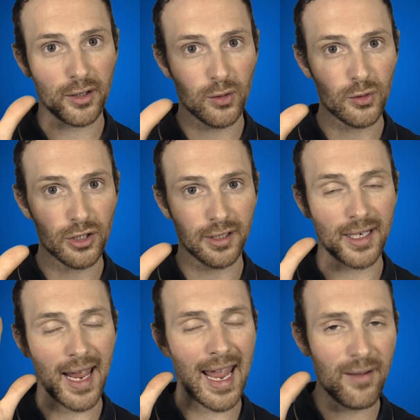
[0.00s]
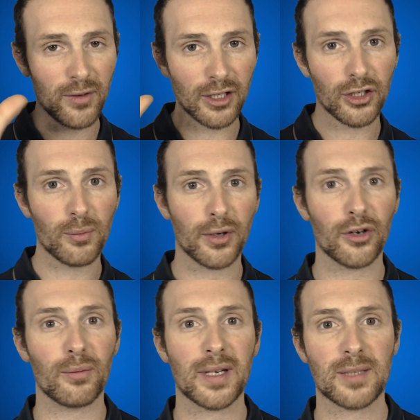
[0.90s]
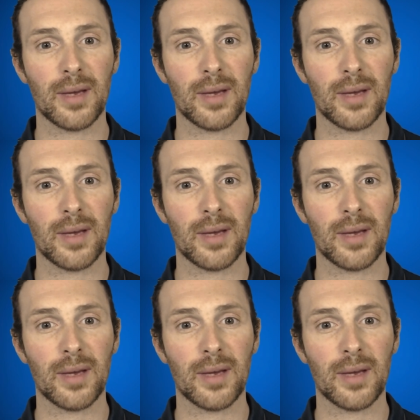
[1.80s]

crucial, that every entrepreneur must